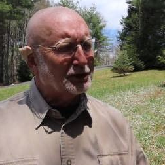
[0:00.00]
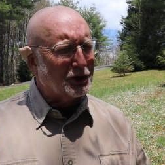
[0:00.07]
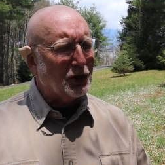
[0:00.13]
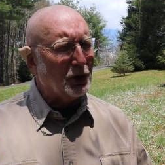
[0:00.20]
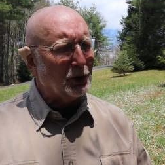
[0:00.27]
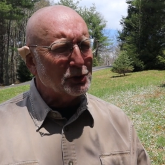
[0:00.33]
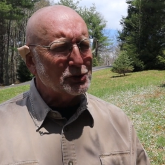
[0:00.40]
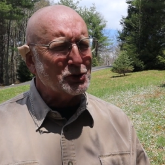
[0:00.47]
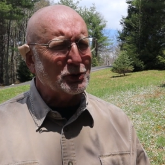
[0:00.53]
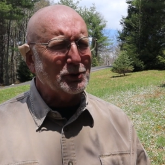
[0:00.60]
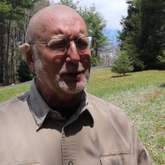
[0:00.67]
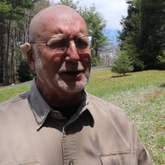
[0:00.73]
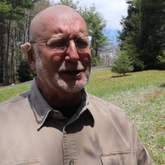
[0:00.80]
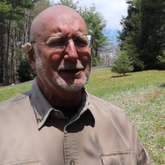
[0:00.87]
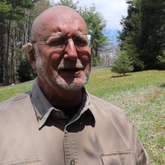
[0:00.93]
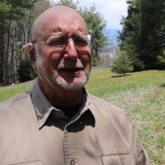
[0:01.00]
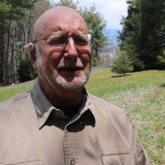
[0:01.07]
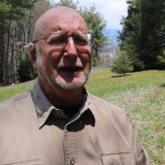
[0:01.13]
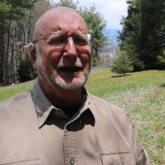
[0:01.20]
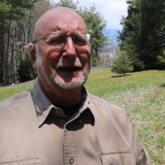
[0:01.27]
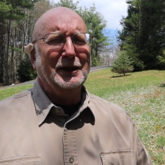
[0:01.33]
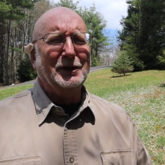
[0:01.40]

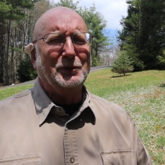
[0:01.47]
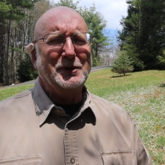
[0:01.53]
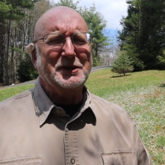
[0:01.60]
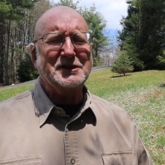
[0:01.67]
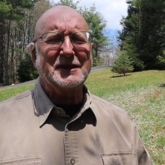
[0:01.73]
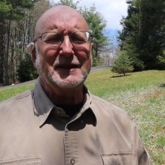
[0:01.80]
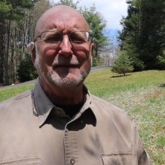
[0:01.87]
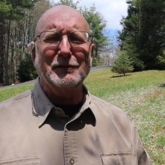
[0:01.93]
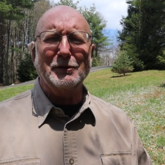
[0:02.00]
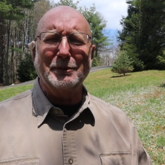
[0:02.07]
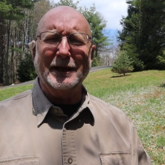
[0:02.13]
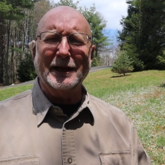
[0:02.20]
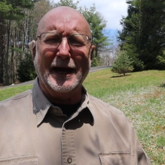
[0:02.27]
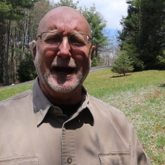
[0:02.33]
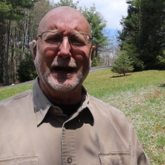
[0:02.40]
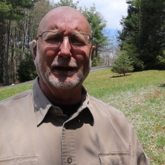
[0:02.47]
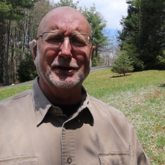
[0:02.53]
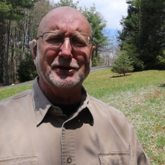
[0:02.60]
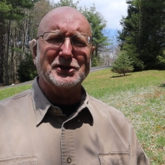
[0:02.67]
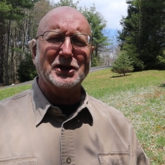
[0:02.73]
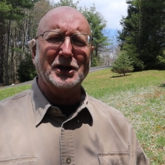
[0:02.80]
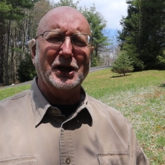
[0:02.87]
Culturally, we seem to be out
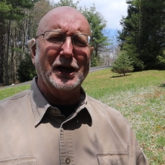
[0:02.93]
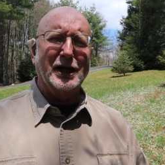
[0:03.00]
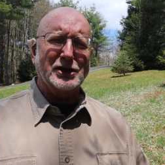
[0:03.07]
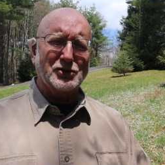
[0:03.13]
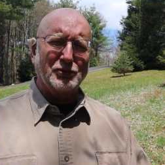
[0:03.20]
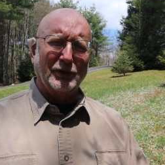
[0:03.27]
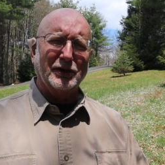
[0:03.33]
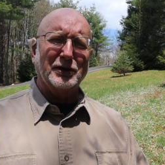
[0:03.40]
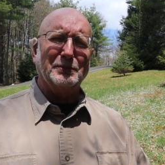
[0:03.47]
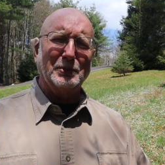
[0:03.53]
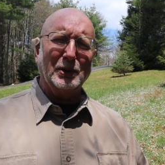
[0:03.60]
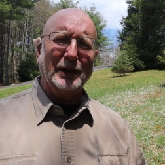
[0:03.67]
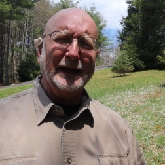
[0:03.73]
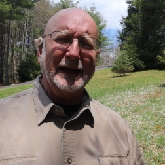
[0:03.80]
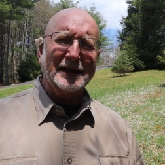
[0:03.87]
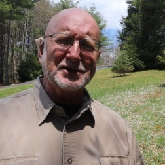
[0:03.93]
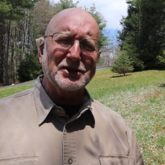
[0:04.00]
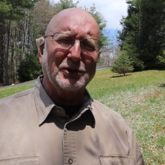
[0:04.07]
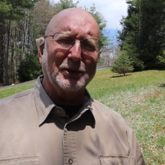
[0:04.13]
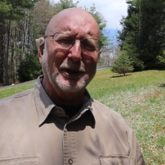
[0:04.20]
of touch with the plants